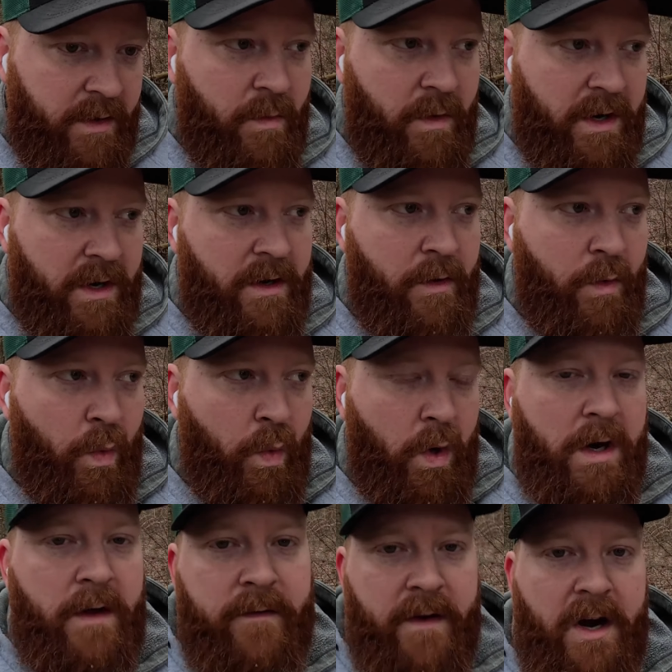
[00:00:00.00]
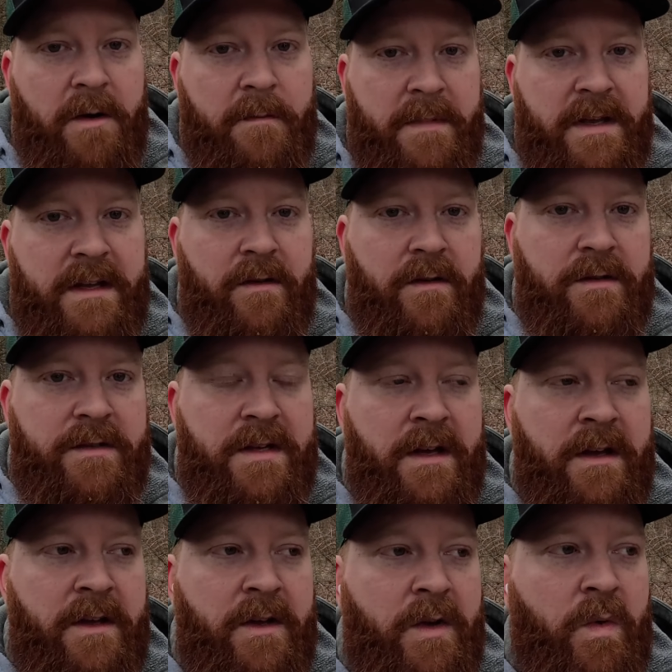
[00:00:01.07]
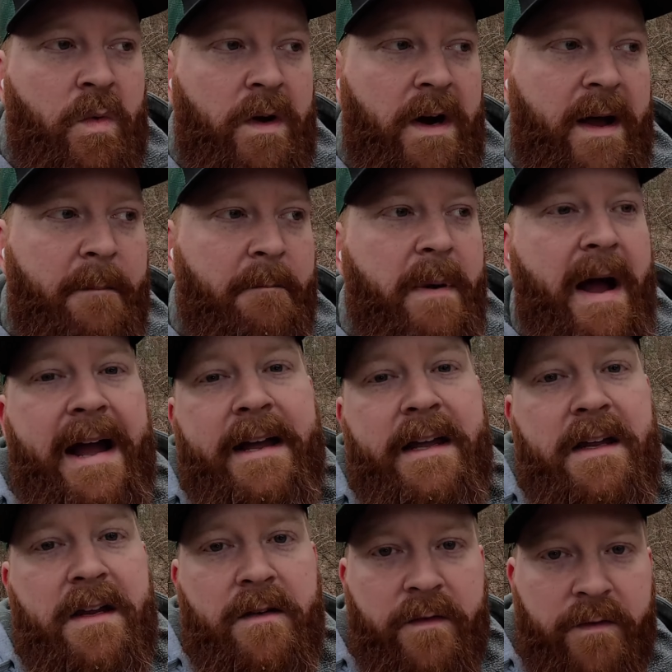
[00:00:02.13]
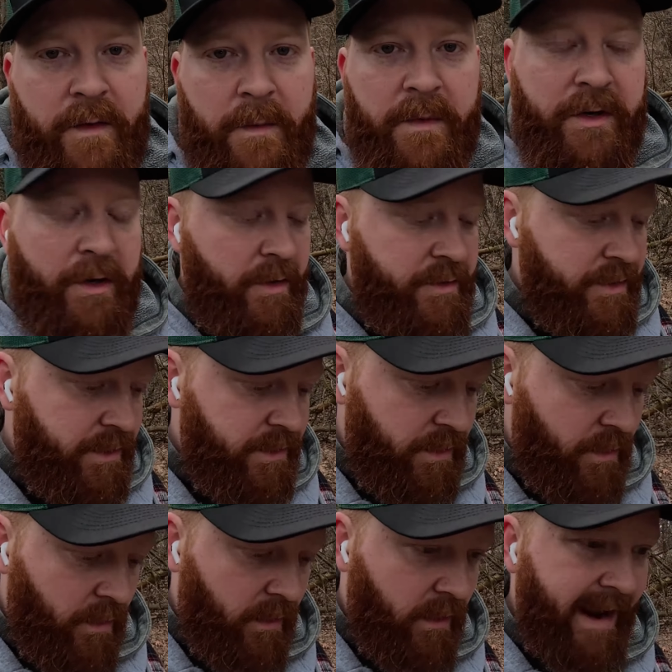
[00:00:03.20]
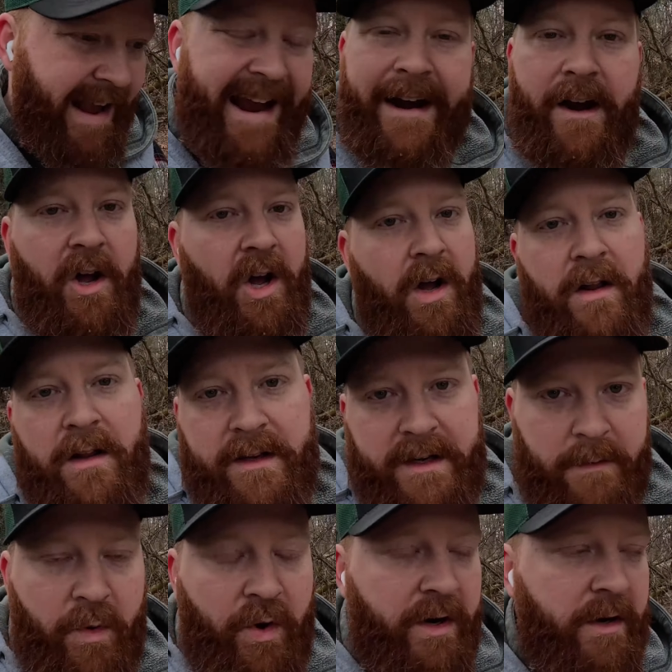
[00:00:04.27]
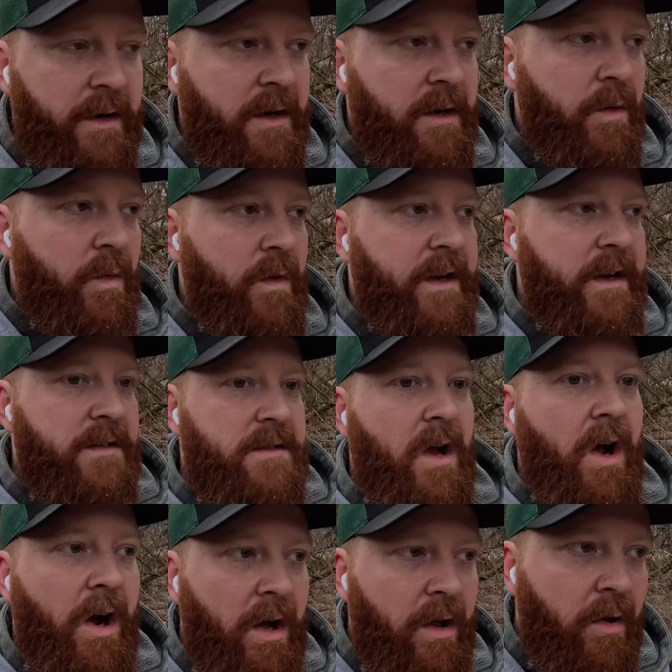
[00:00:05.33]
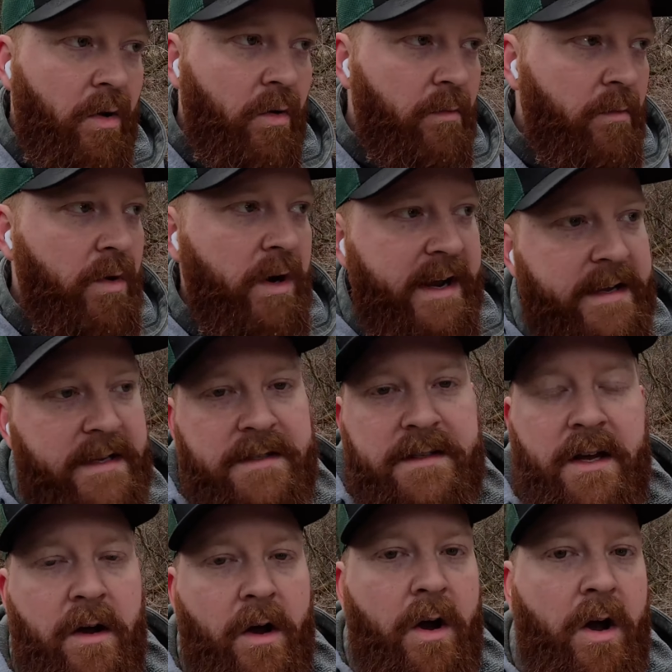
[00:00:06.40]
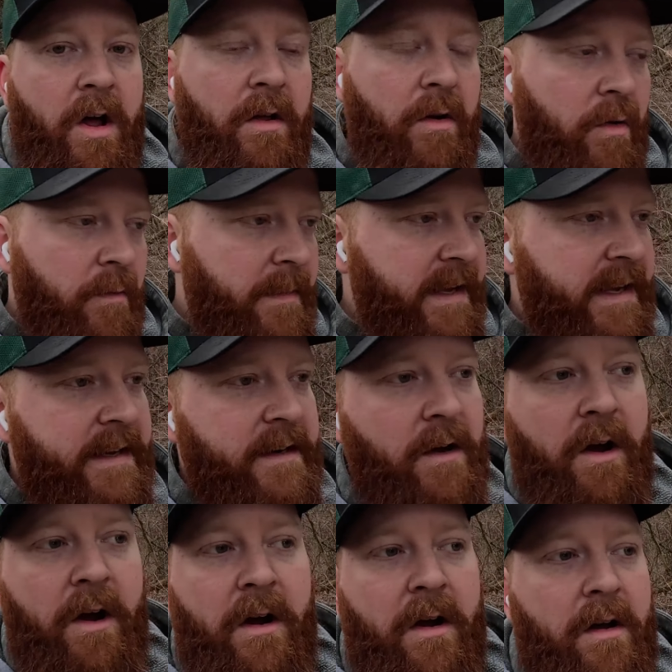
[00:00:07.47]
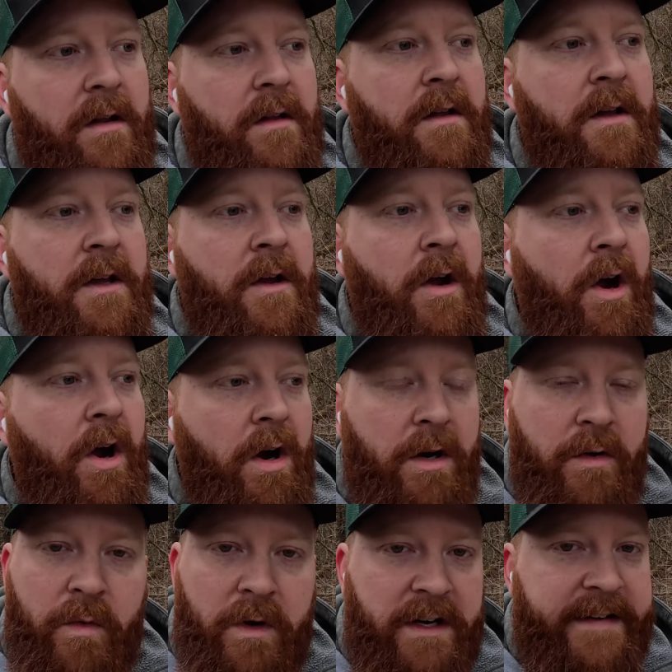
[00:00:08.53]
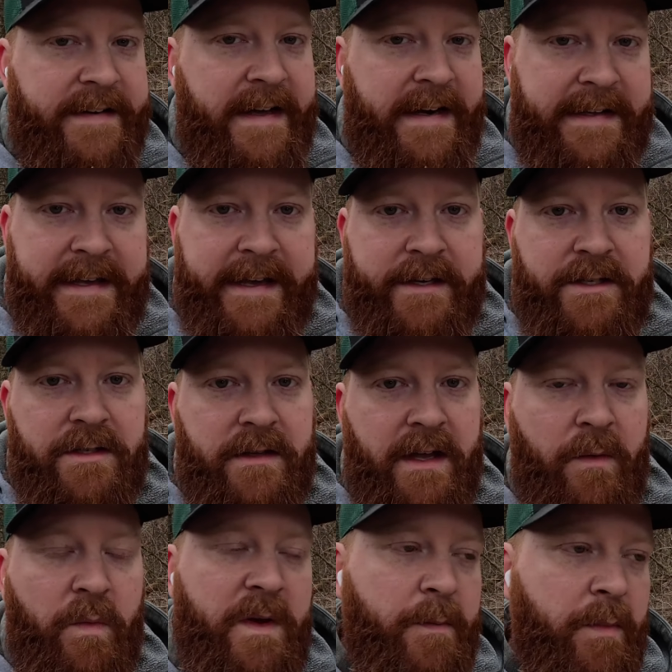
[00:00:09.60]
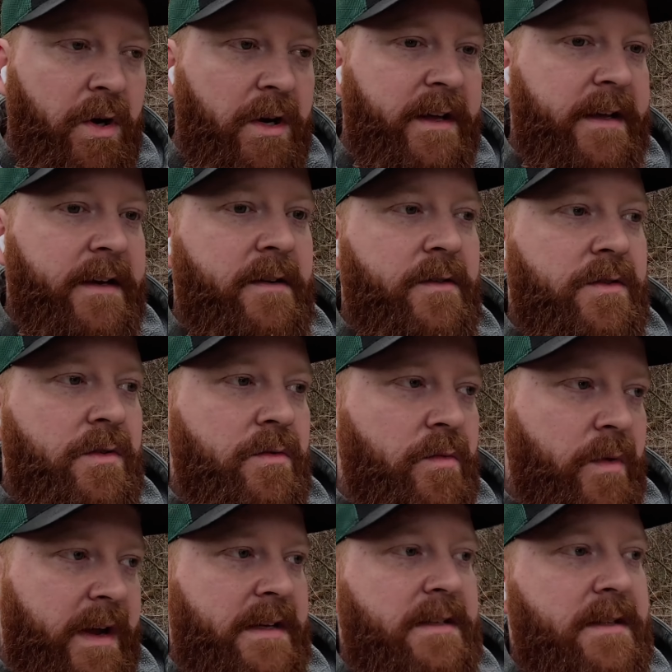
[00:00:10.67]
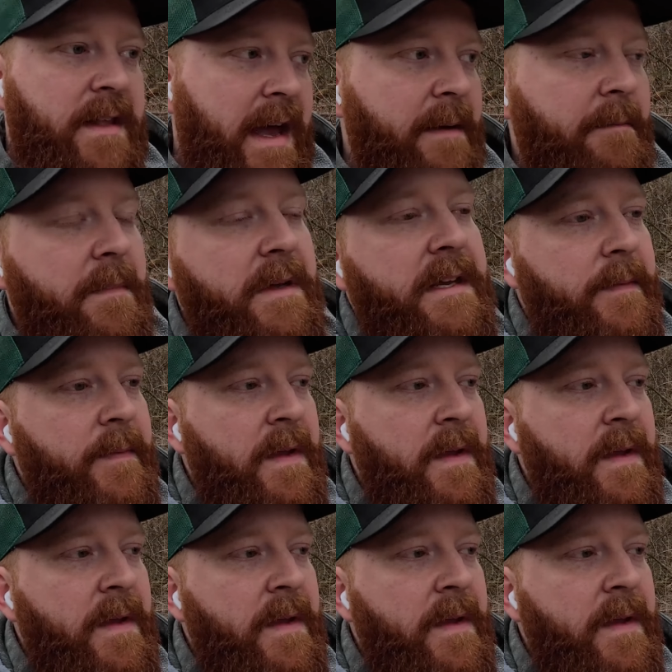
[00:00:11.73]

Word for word: where one of our meals we're not buying from the grocery store at all anymore. It is all home raised, all homemade, all hard work and dedication that we put in to raise that meat.